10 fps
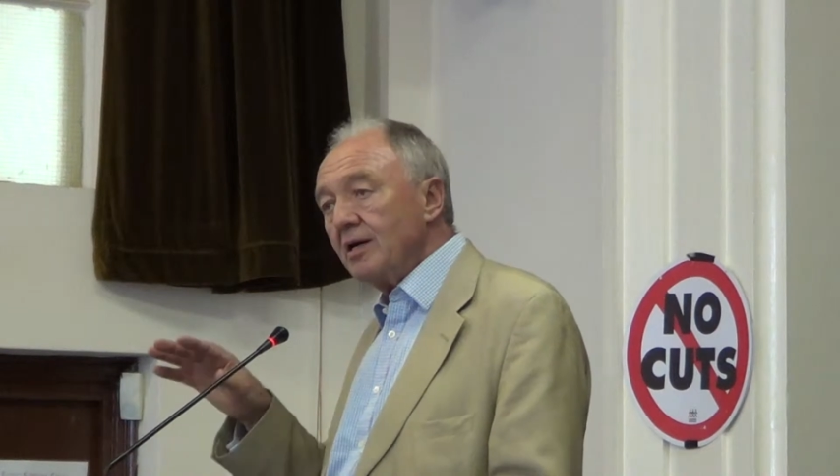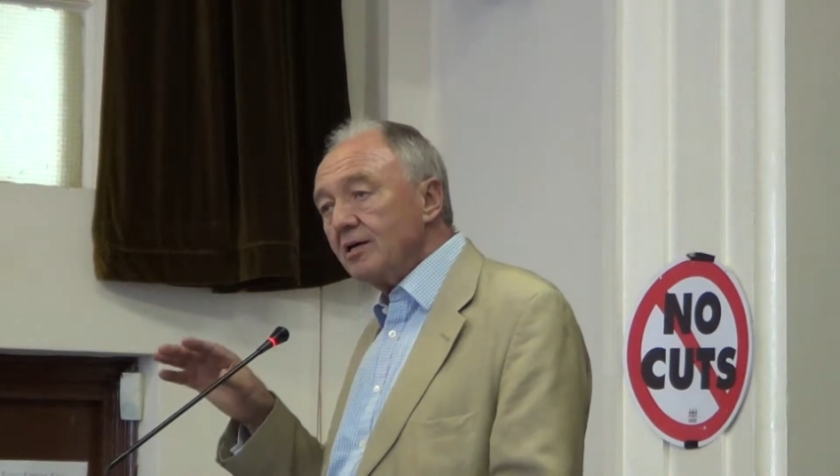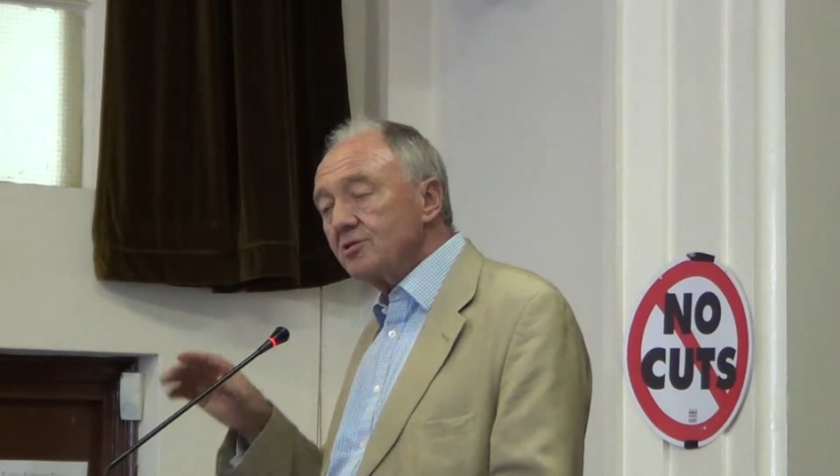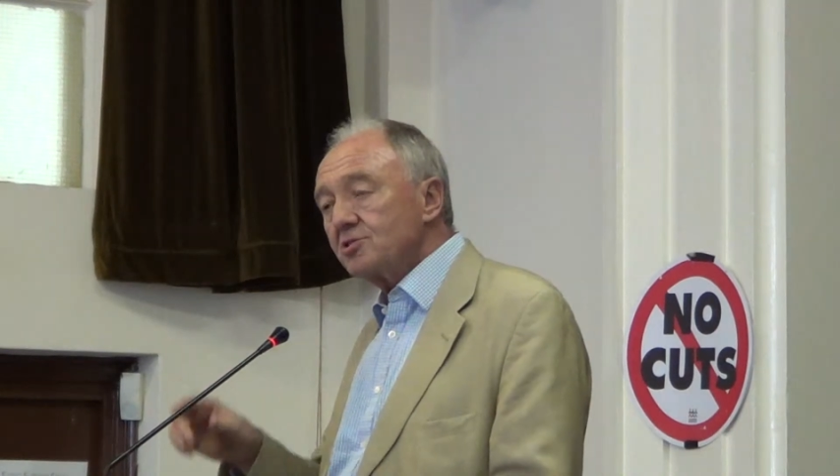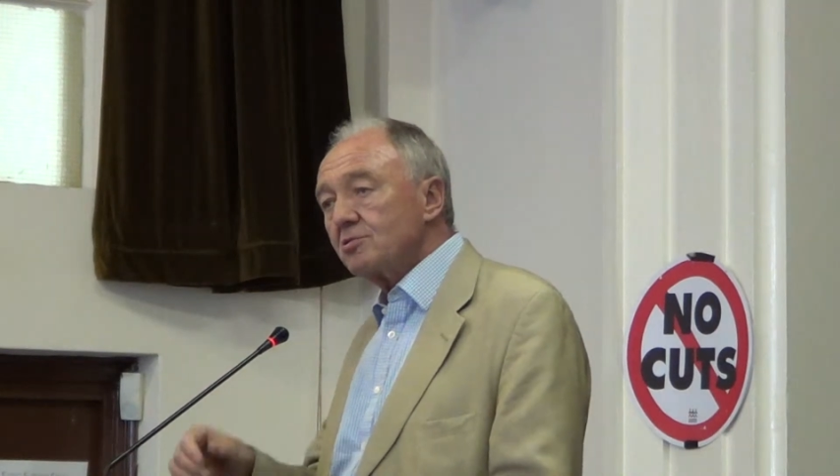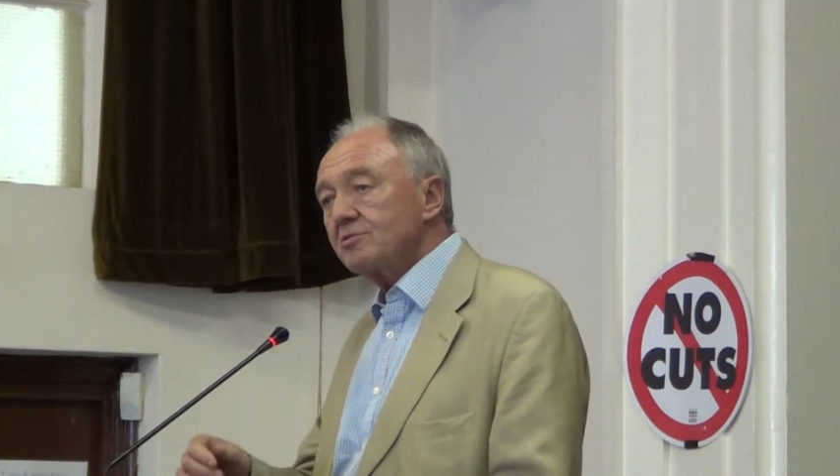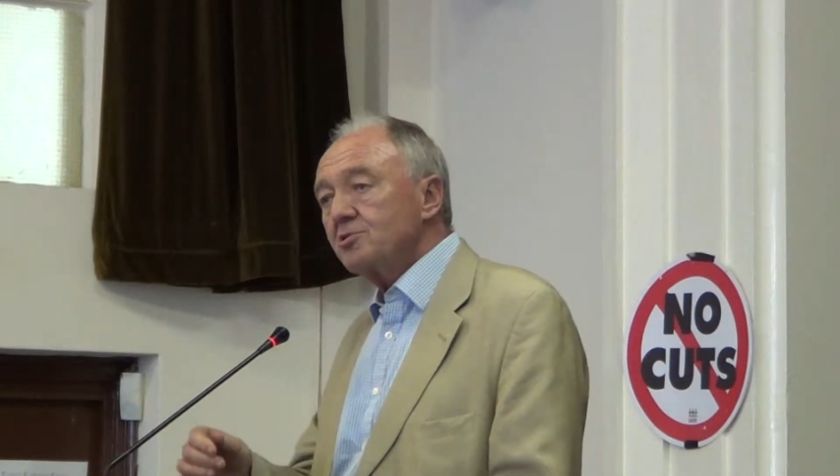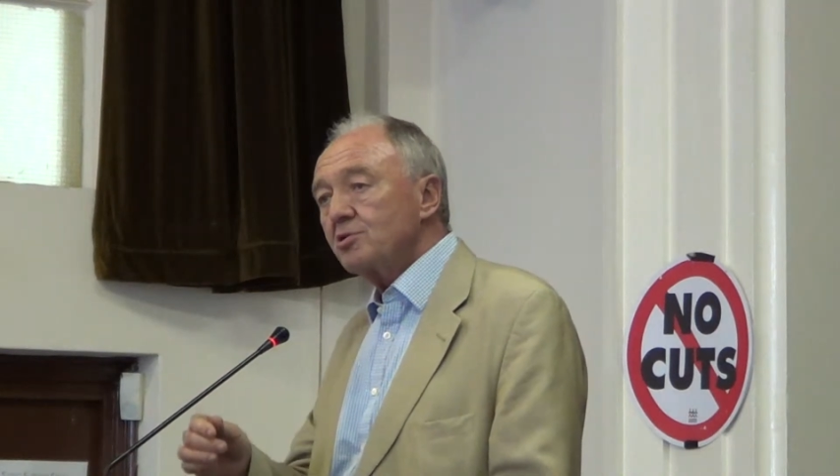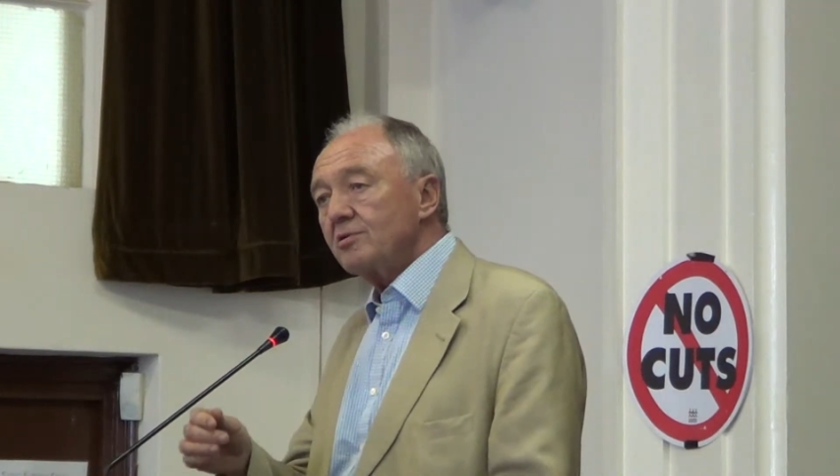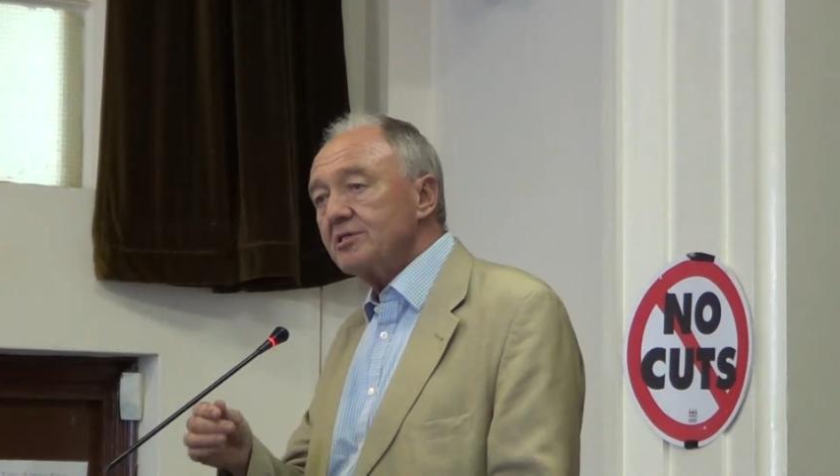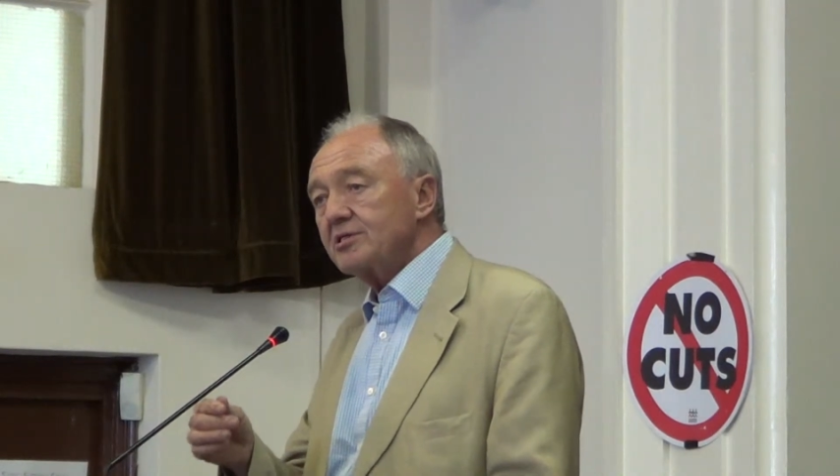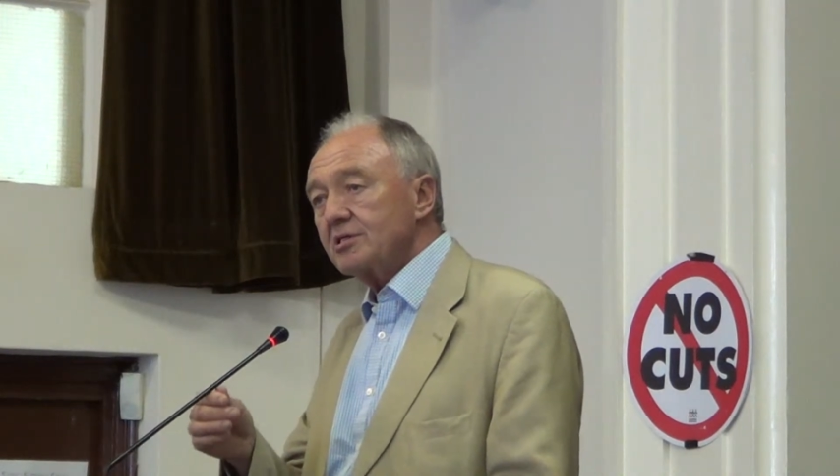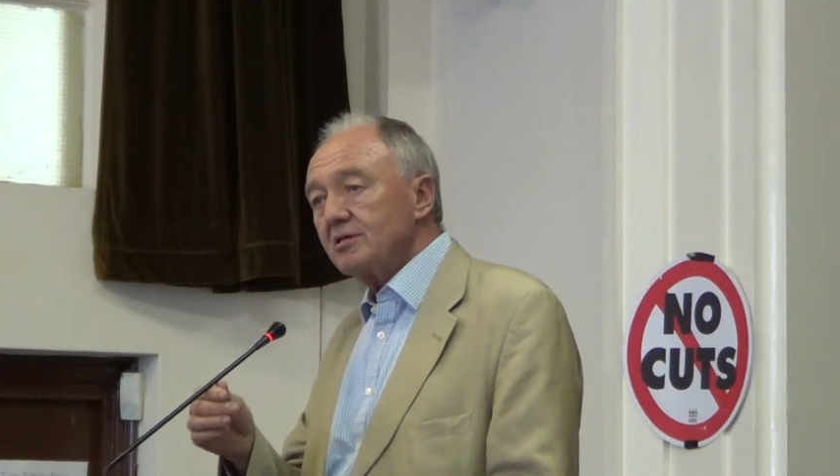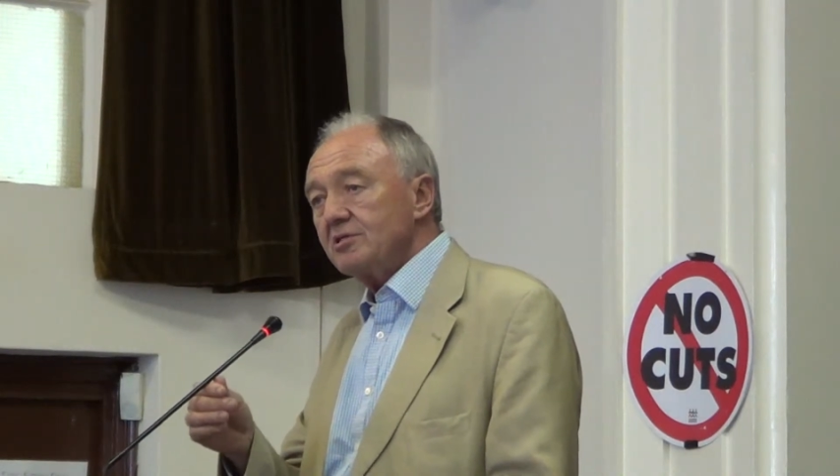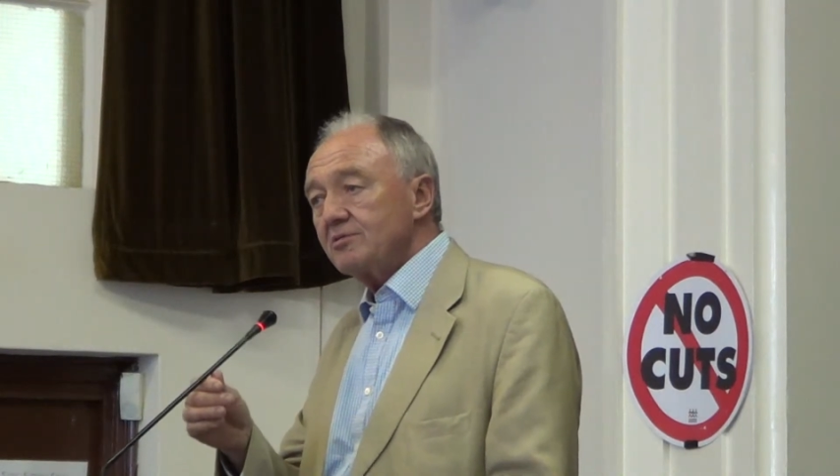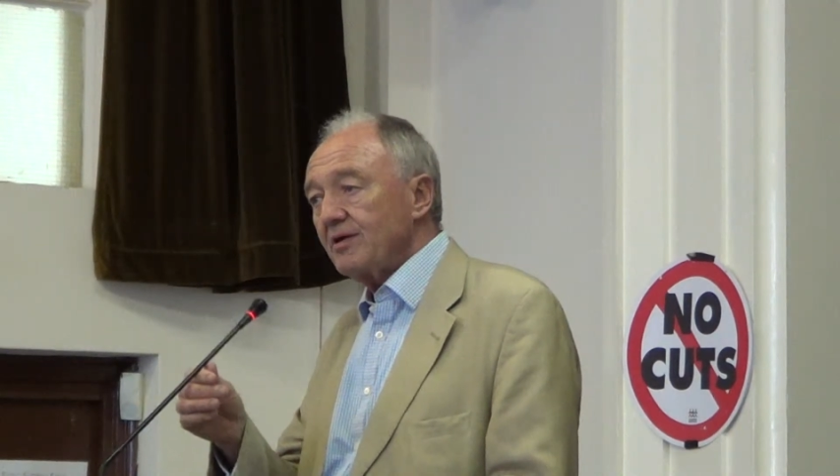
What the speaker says: and the sort of choice that is